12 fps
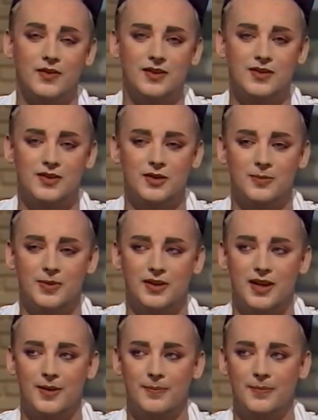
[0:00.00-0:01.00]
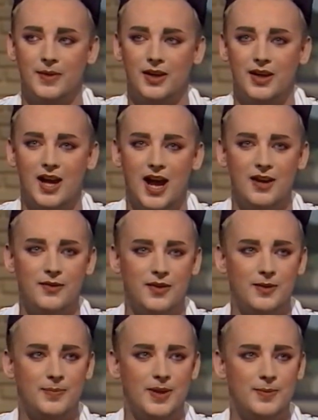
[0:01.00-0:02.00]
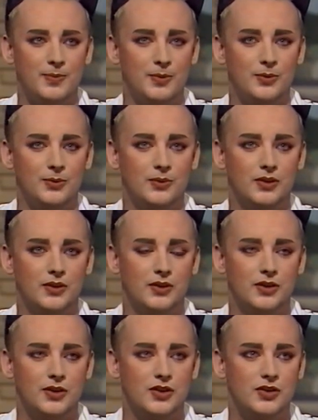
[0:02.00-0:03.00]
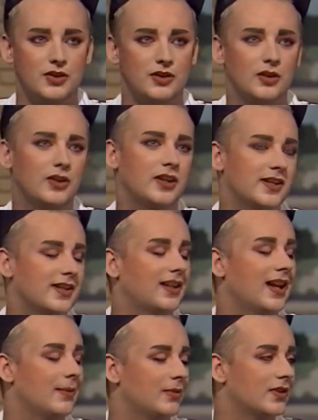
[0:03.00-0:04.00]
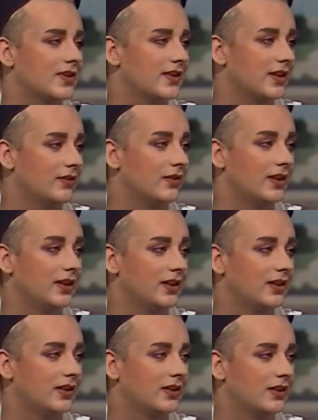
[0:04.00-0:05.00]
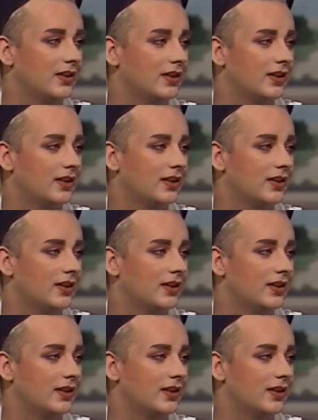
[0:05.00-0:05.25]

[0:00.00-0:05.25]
hip thing to do, but I don't think people should look at it as a glamorous thing, really.